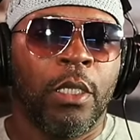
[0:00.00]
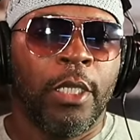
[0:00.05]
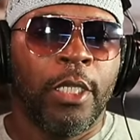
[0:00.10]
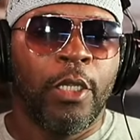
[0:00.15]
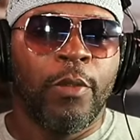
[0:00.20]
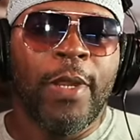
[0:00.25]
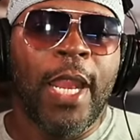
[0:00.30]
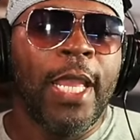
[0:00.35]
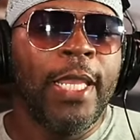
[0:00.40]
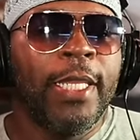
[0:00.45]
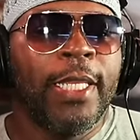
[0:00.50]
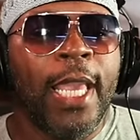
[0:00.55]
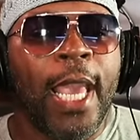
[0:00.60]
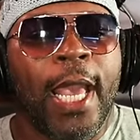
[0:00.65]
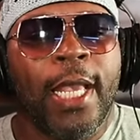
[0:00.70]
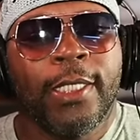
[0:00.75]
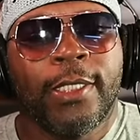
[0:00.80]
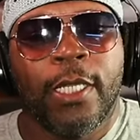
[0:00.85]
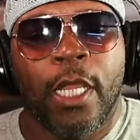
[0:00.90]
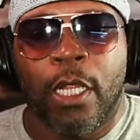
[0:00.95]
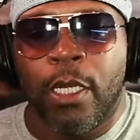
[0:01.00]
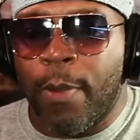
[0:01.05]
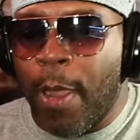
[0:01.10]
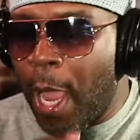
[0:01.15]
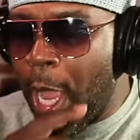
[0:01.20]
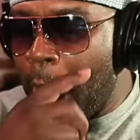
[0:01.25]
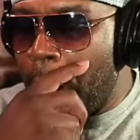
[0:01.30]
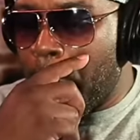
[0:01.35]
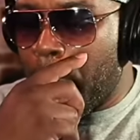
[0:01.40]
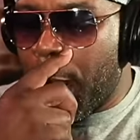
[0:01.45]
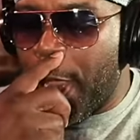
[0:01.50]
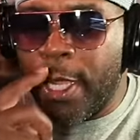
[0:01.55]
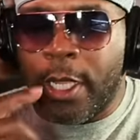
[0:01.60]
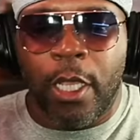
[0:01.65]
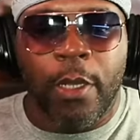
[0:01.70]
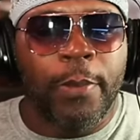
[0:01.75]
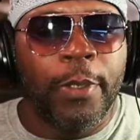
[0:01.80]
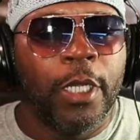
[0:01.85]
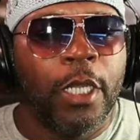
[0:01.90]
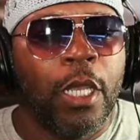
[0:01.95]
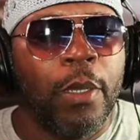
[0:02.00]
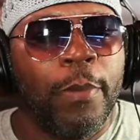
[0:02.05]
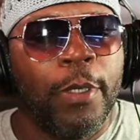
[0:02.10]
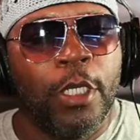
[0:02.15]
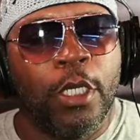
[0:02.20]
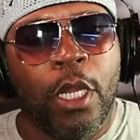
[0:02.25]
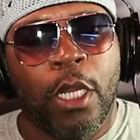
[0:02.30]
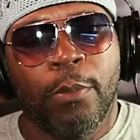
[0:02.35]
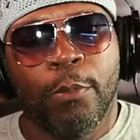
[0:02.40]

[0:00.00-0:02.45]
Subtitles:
Then when I hear guys talking about, I had a guy come in today,